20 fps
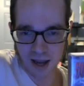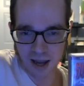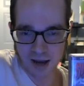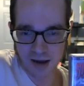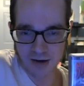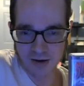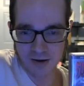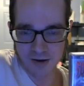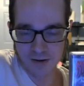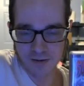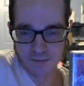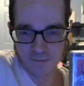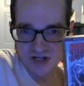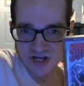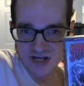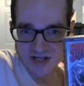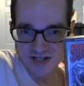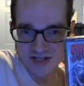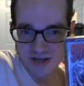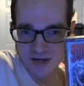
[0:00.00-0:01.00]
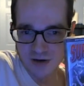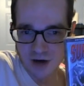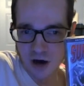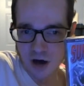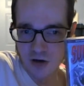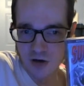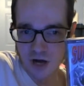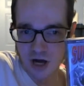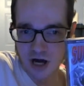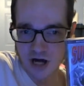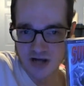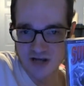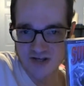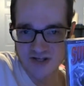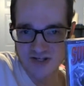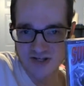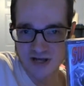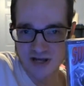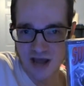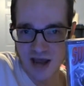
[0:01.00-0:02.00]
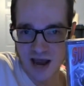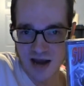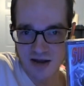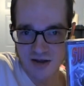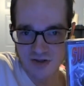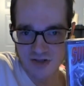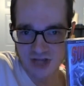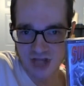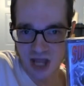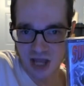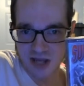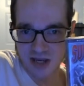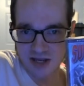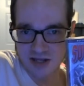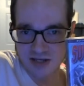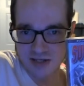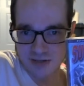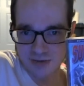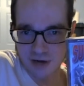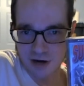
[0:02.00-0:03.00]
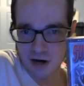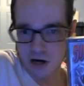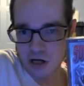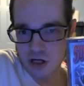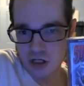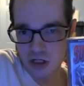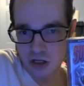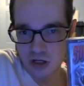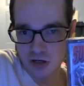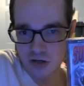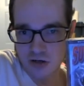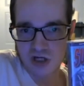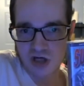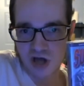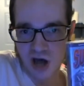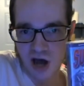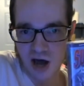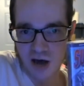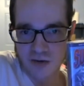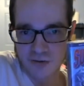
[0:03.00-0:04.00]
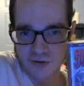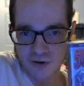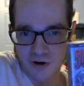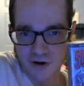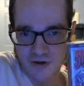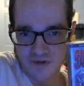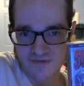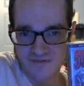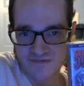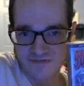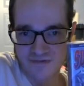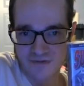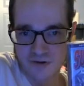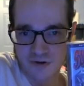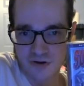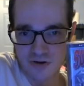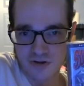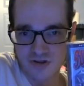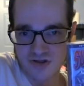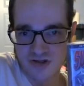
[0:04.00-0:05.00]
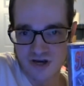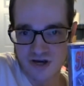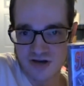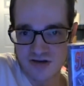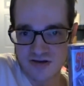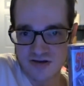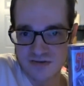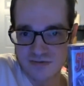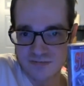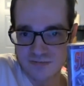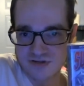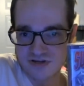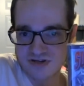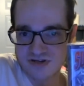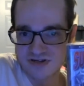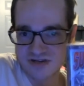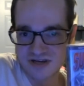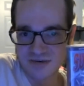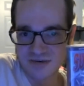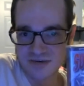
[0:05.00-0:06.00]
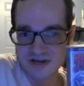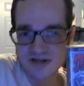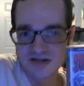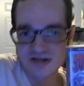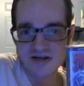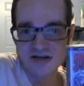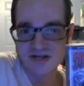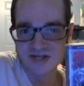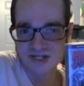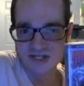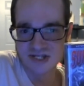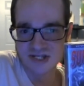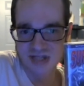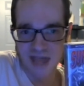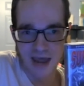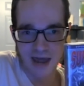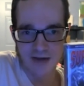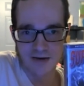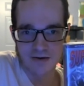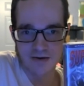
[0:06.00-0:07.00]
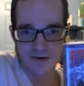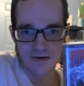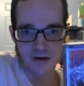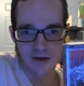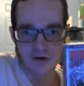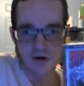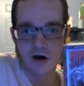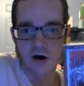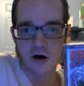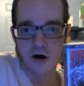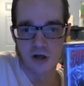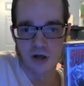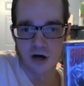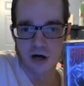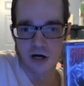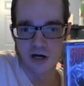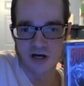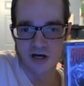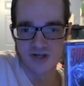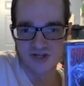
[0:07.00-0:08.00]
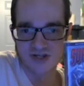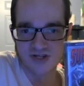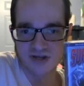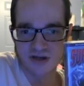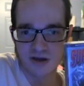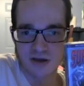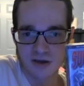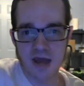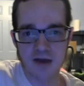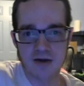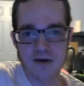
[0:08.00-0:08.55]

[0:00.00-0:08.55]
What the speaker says: And just in all honesty, I don't think it's a very good cover for the DVD set, in all honesty.